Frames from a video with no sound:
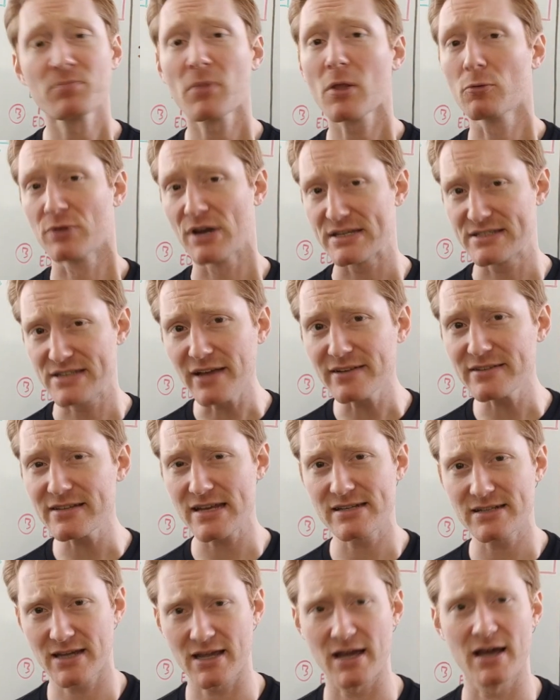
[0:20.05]

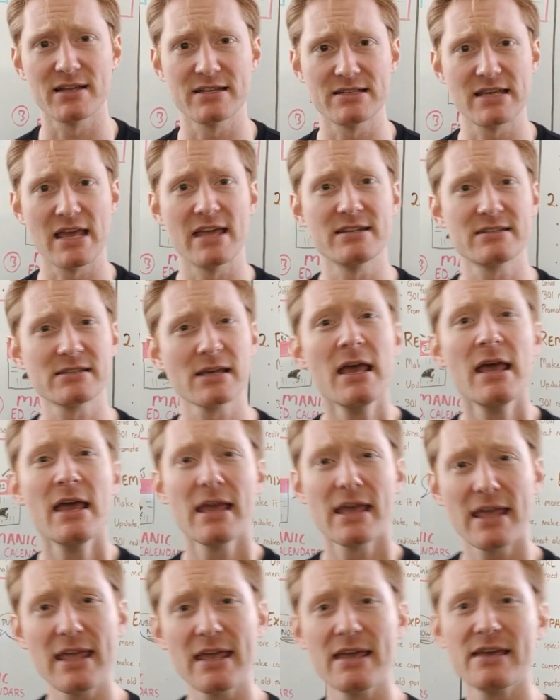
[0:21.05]
Redundant content
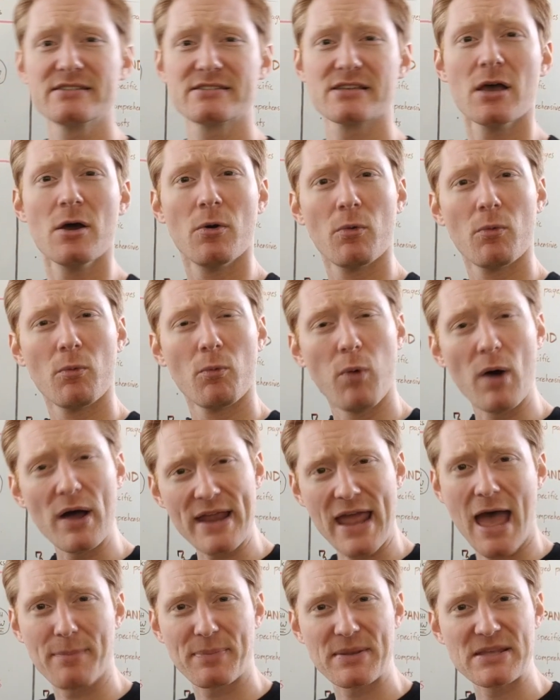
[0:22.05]
is what
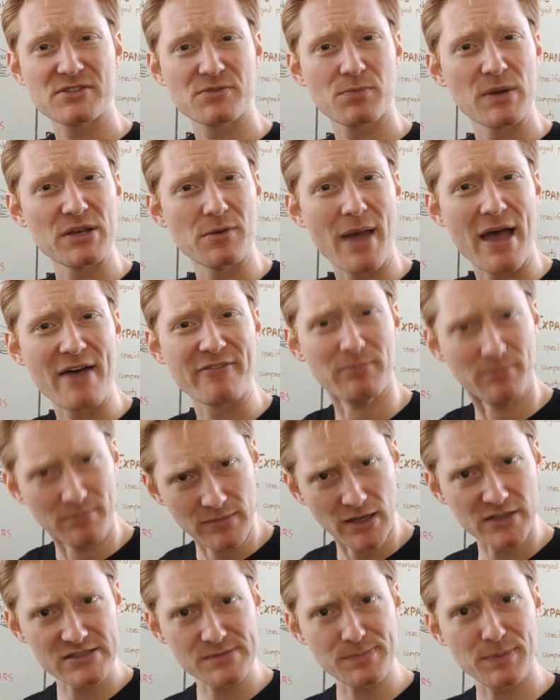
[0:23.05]
happens when you have
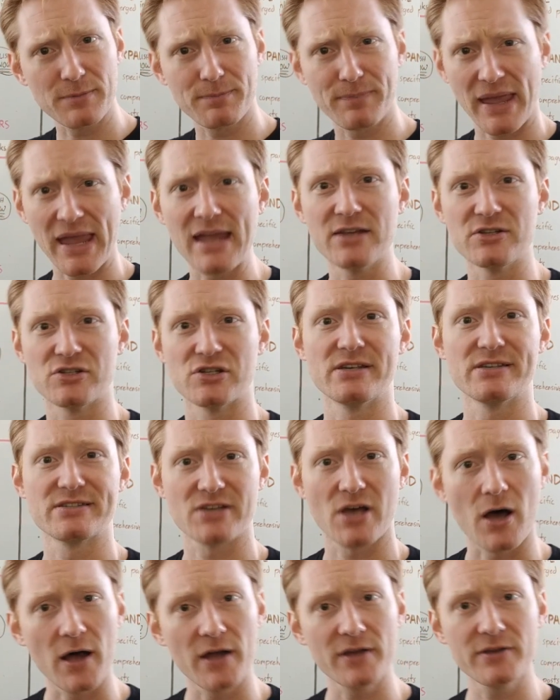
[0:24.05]
multiple pages
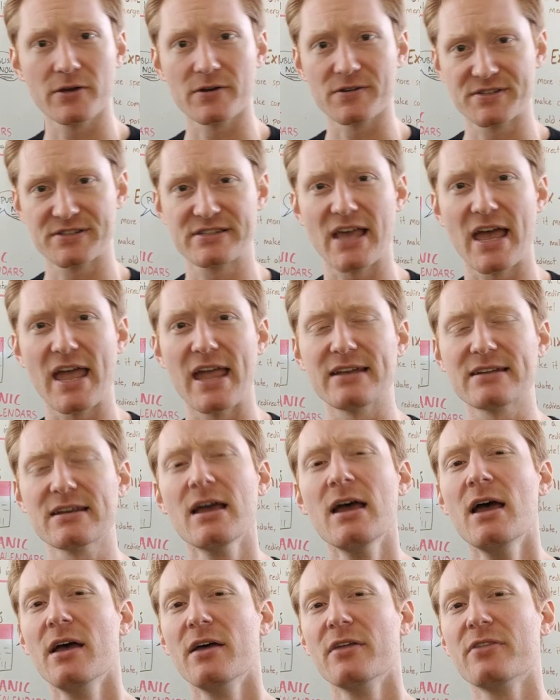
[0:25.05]
on your site
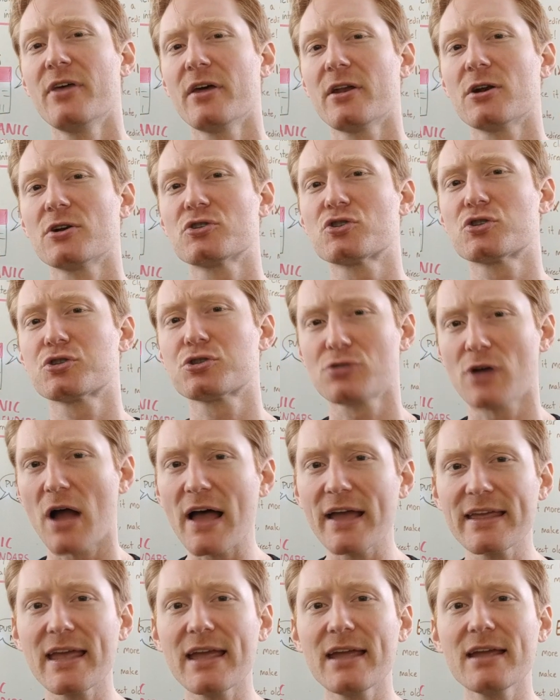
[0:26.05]
that are
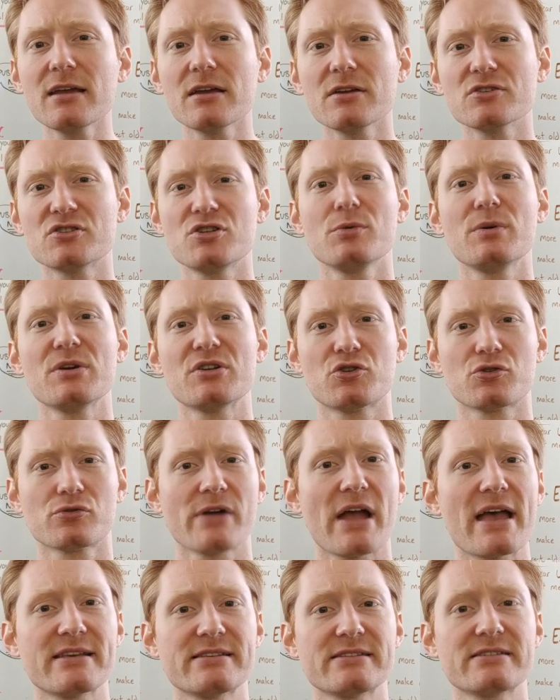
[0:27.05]
trying to
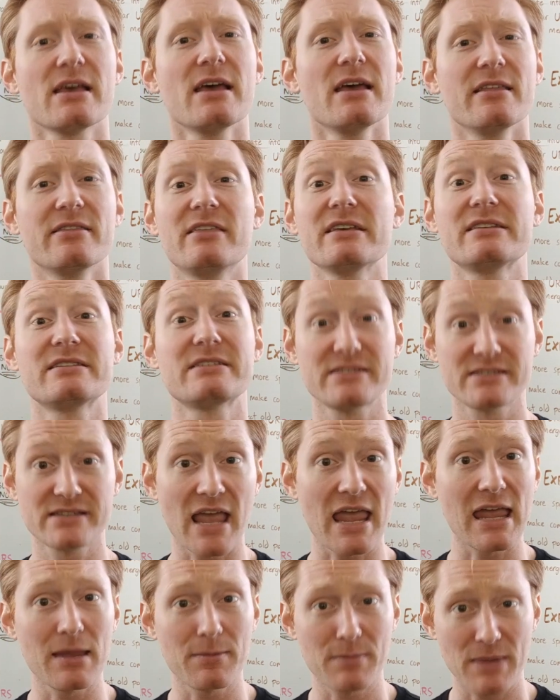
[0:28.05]
address the
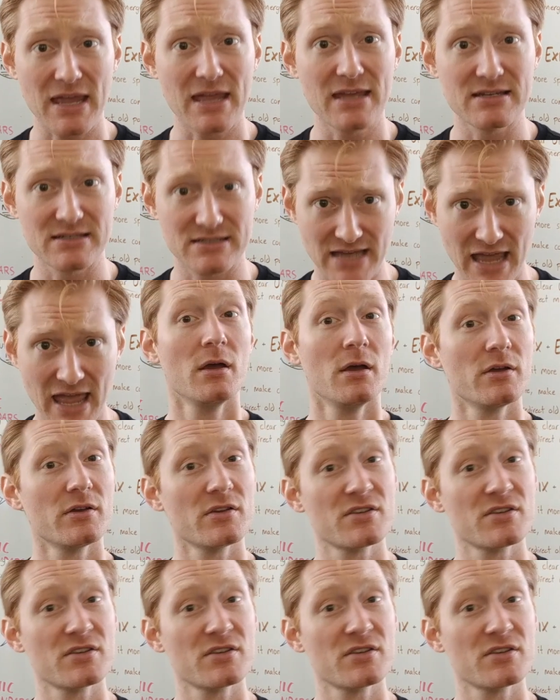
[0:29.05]
same intent.